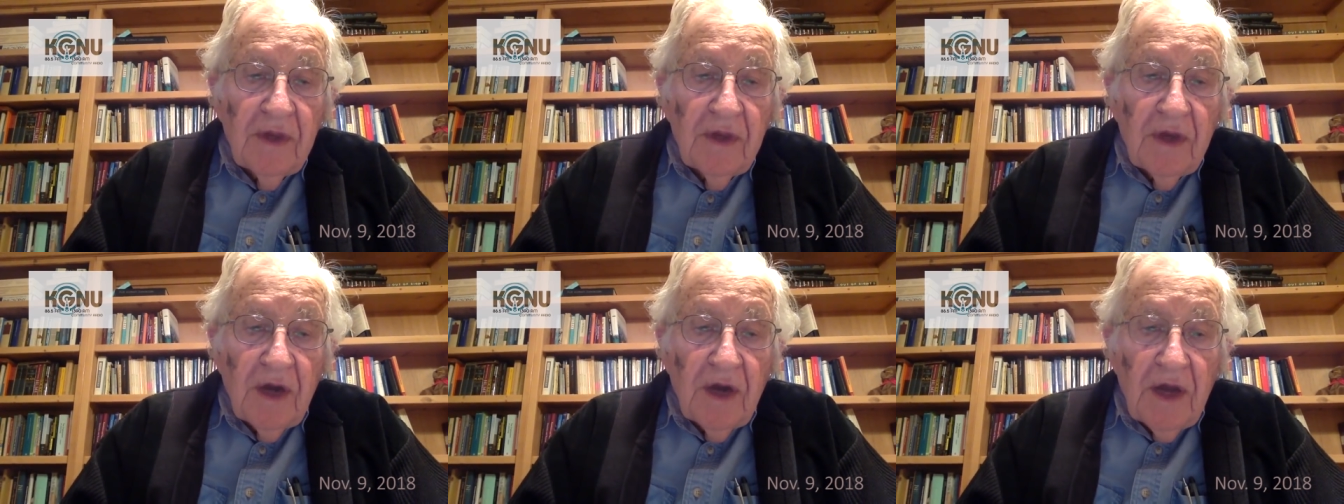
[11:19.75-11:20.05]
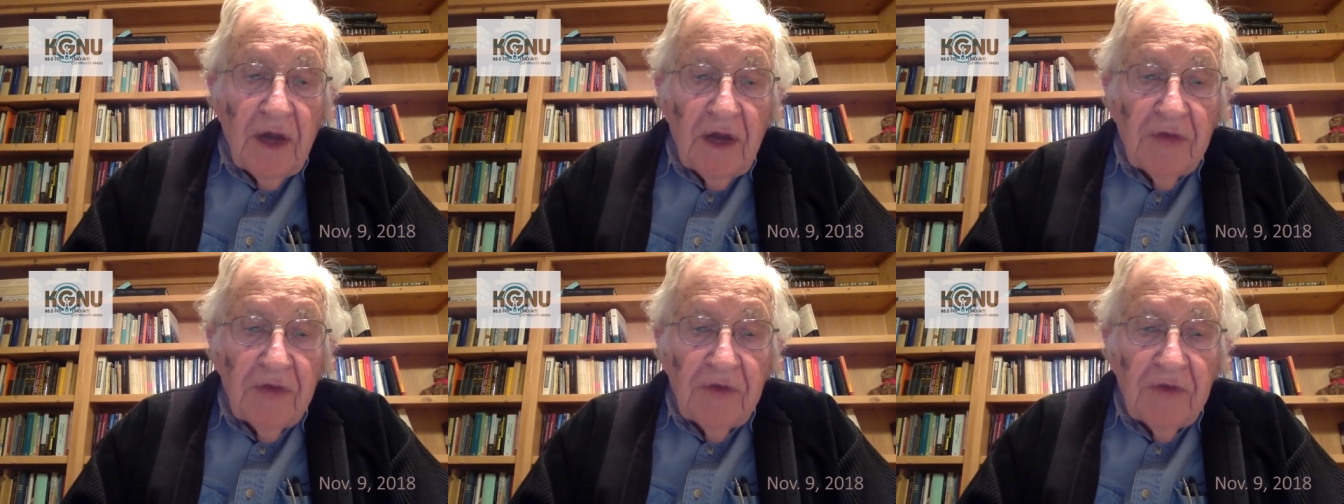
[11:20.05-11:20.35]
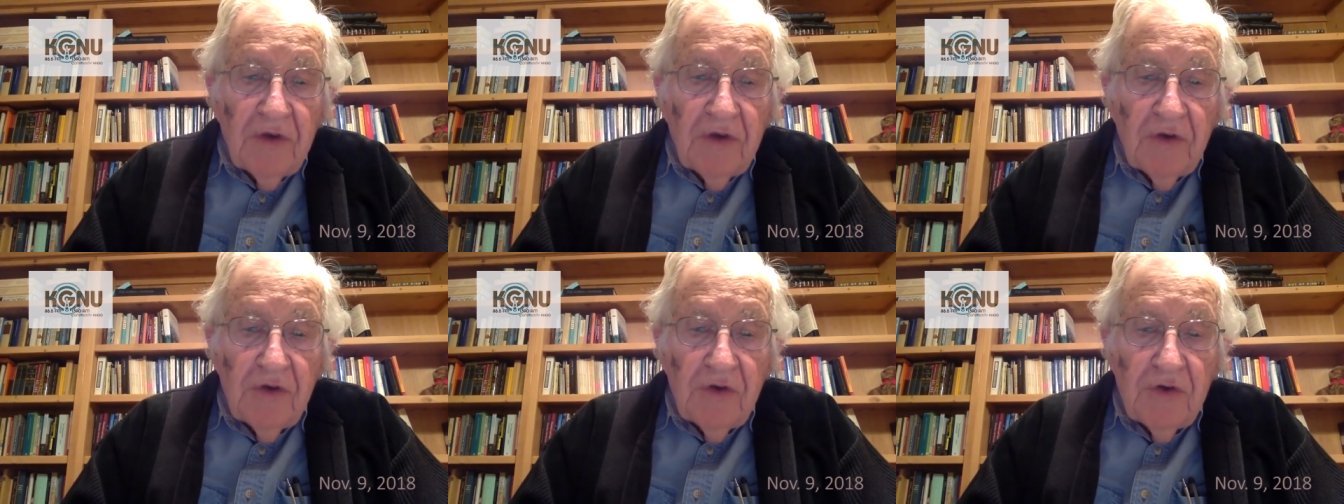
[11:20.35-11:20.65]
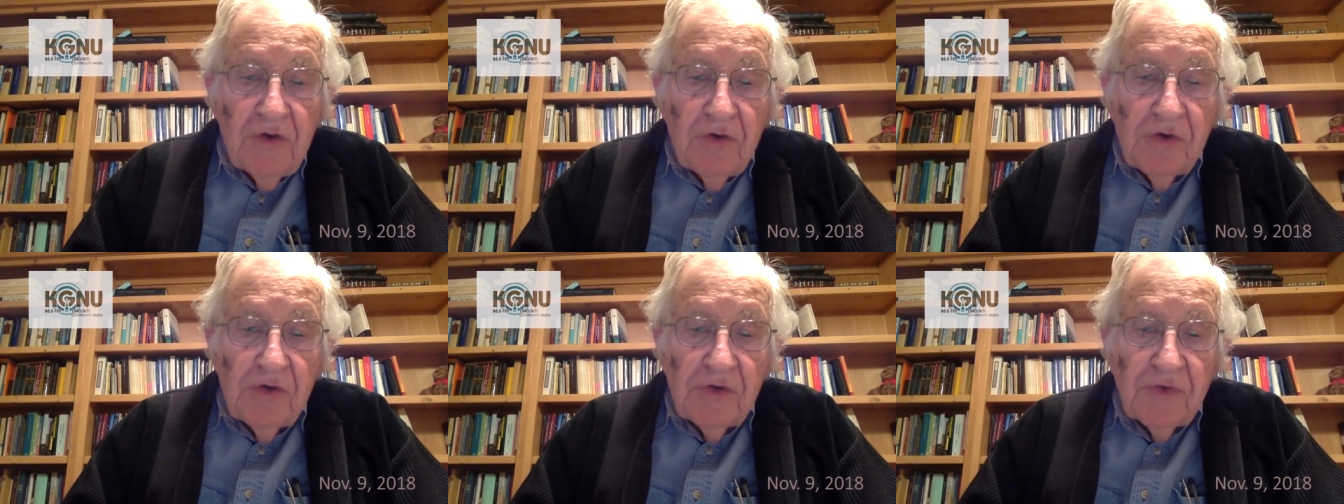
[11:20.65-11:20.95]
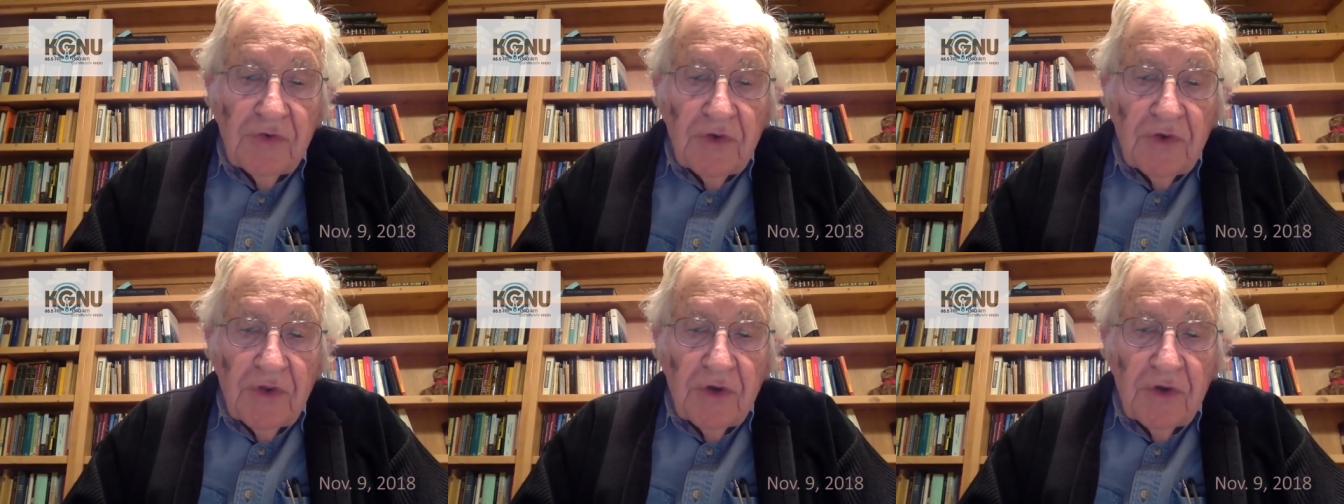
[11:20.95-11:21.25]
I have no use
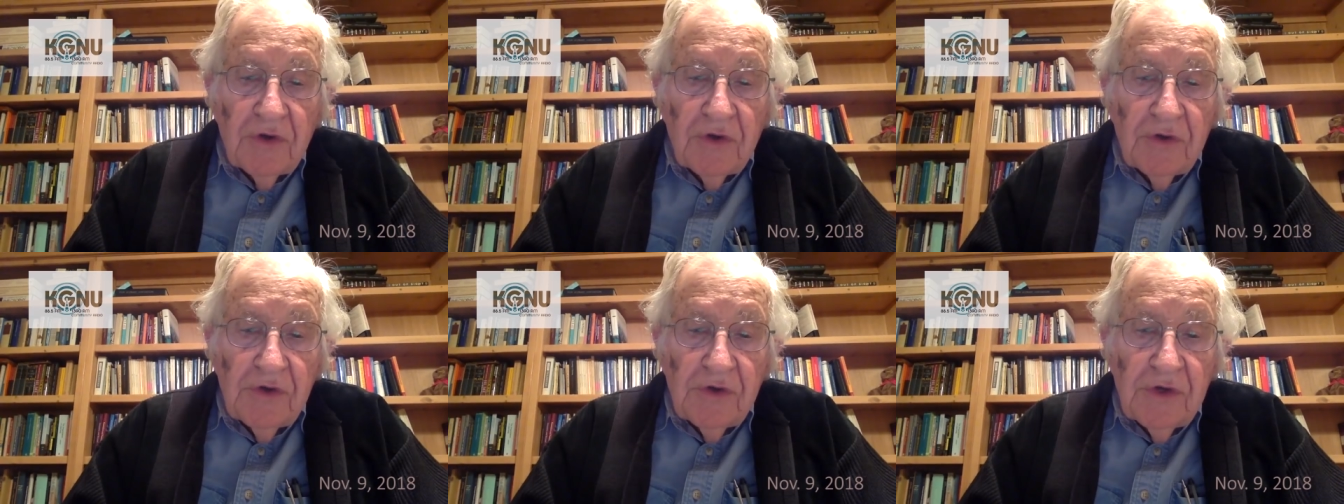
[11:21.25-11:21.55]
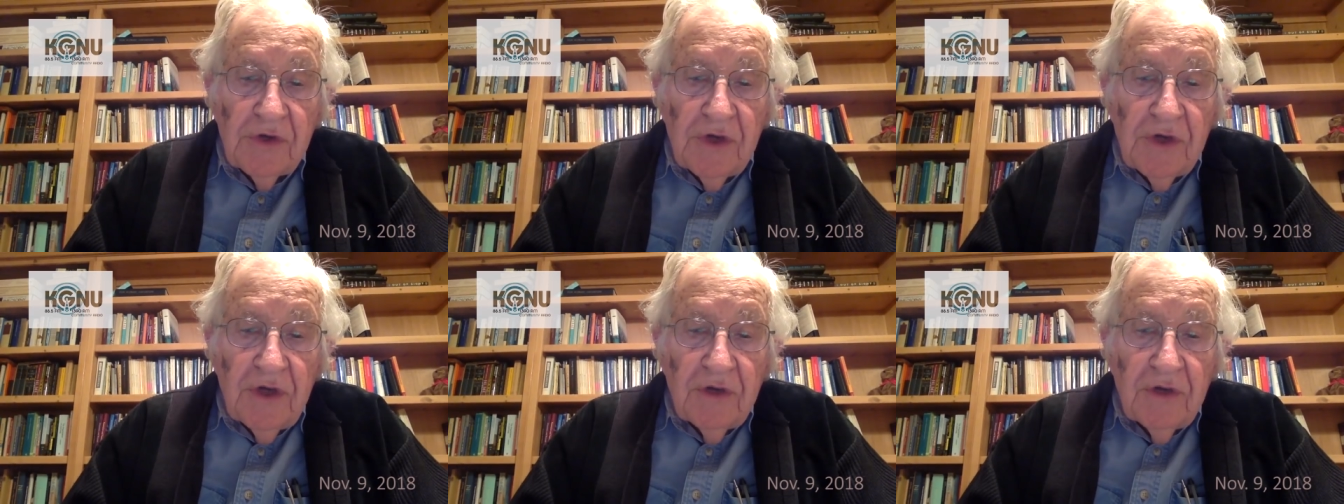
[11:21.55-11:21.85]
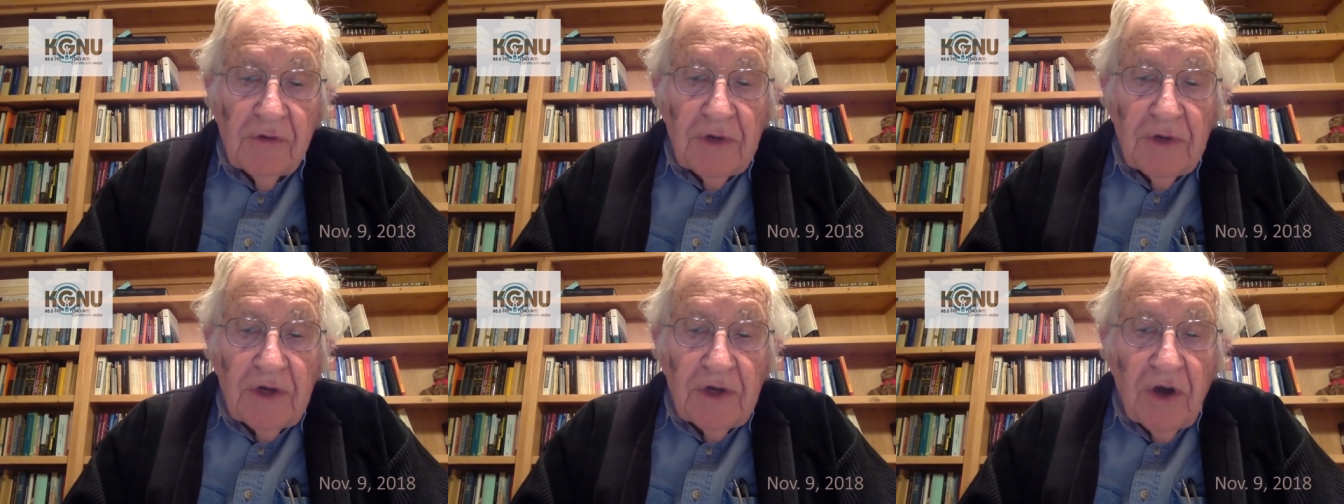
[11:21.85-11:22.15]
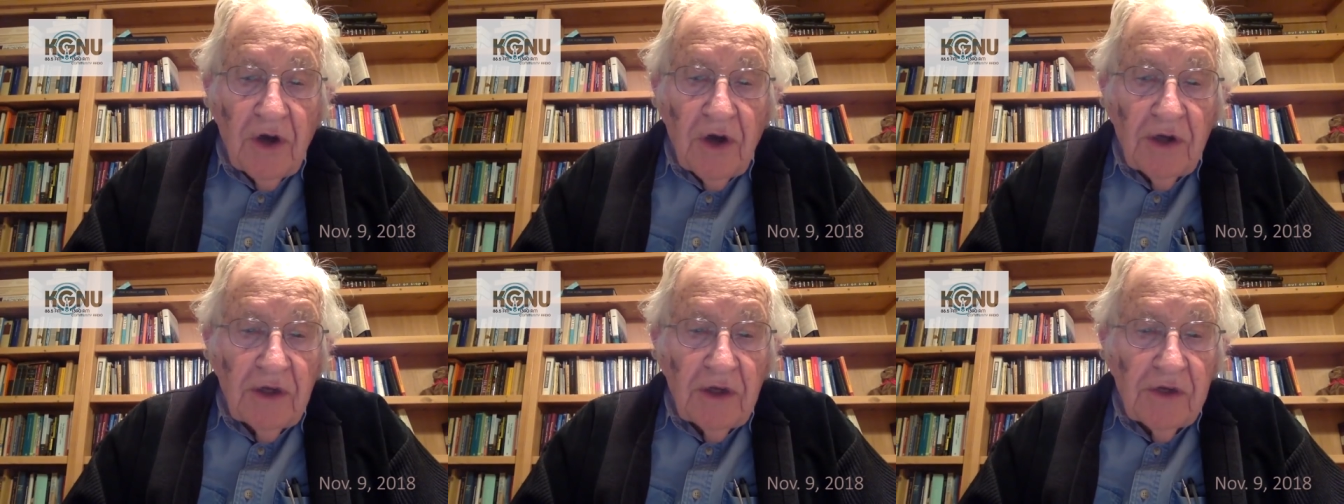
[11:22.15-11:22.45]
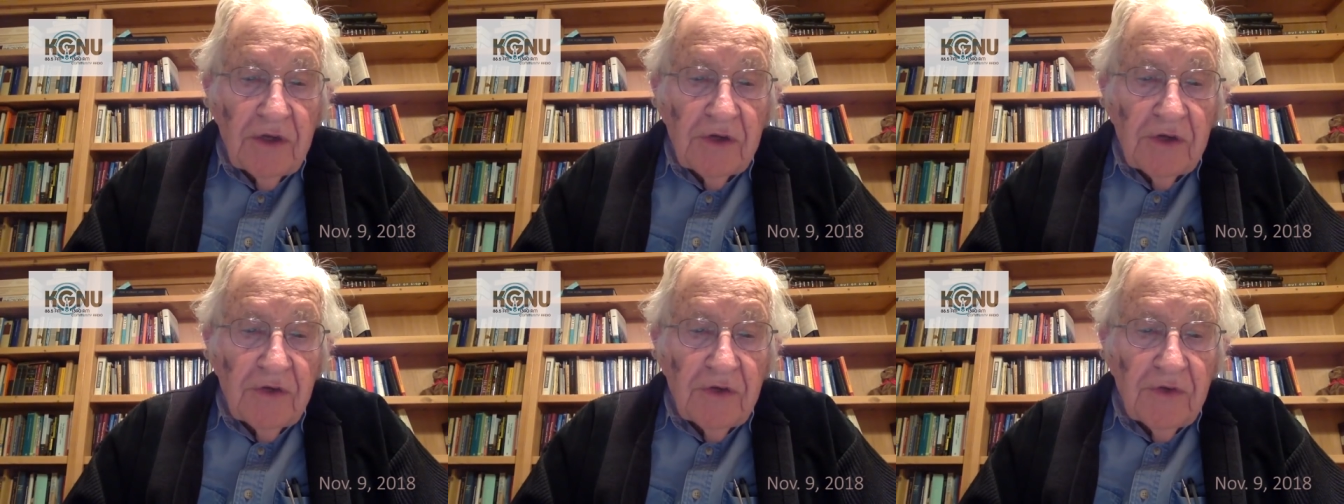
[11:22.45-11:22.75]
for those,
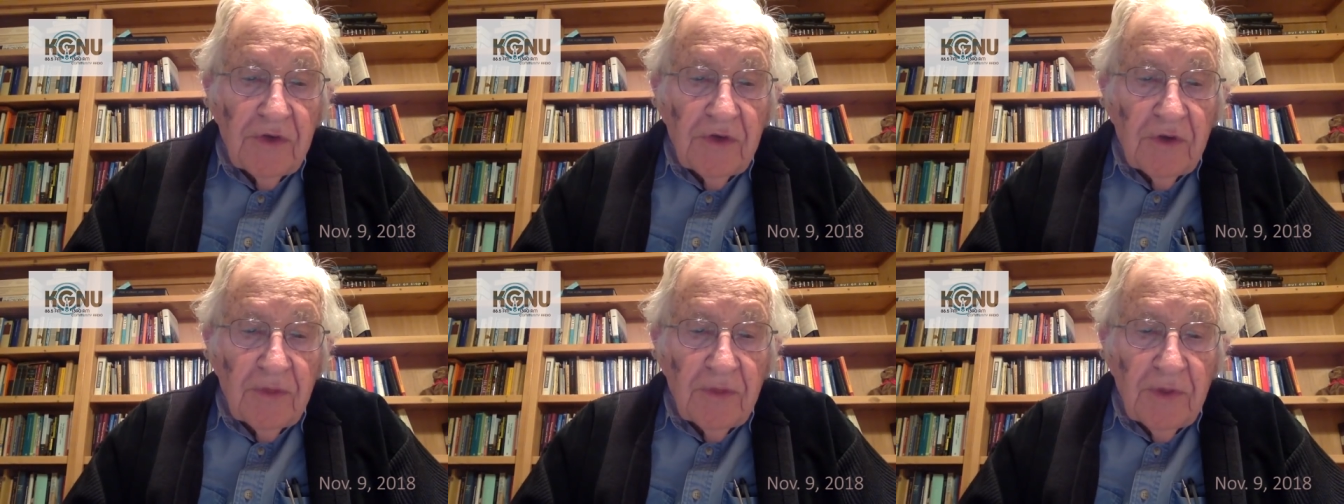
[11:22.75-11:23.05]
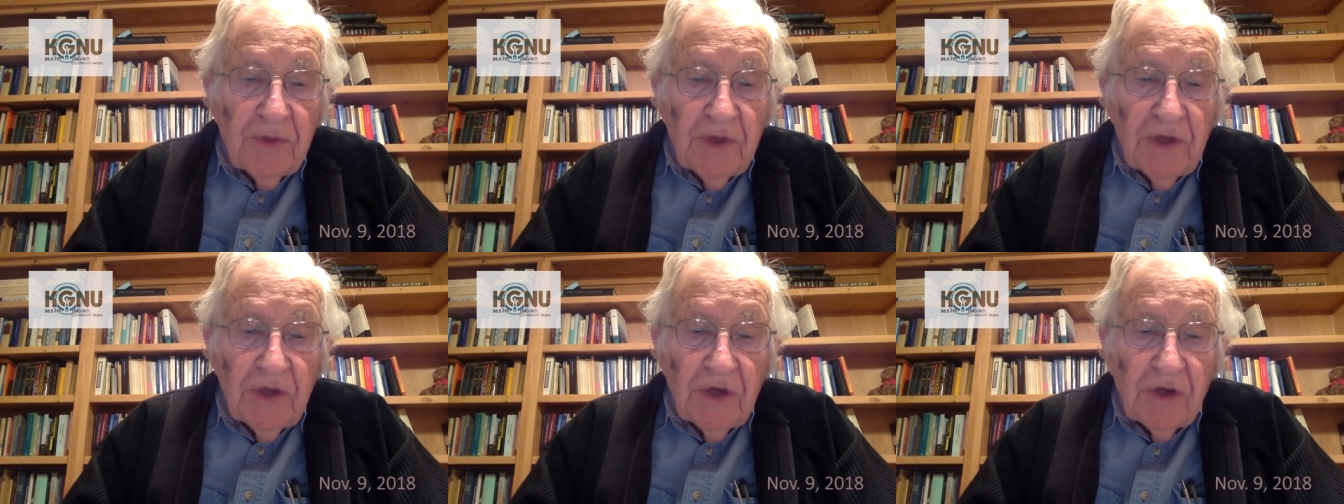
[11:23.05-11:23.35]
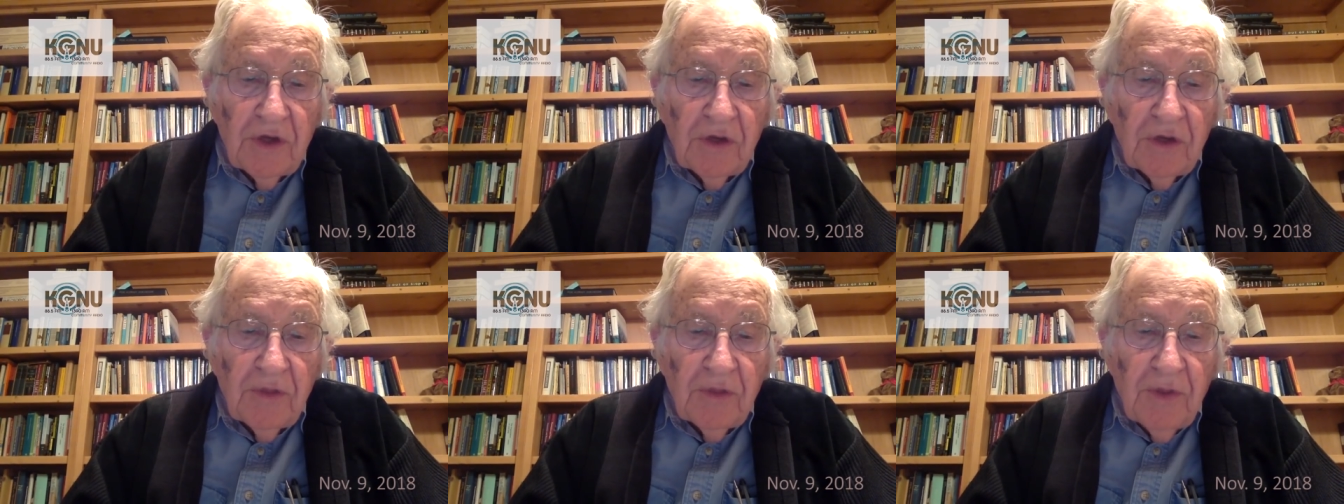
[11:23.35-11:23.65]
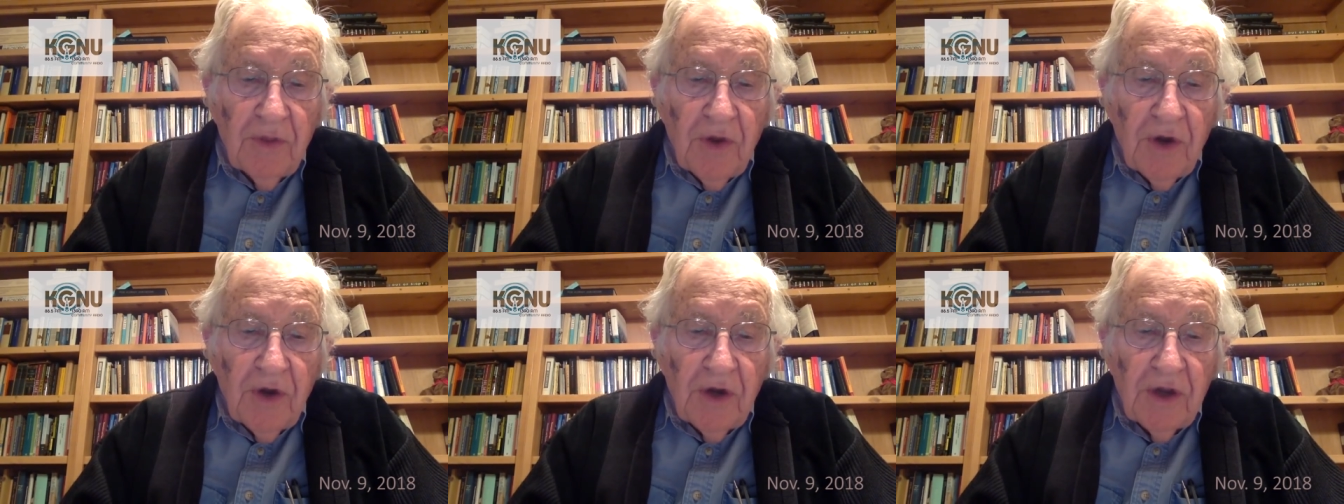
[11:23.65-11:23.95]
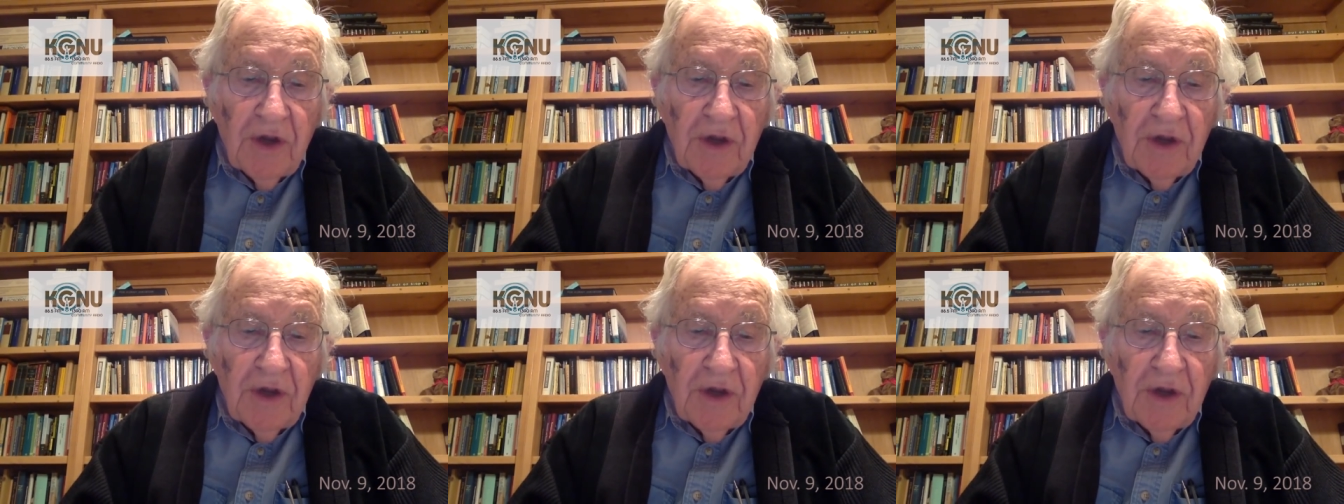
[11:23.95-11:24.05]
regardless of their political party,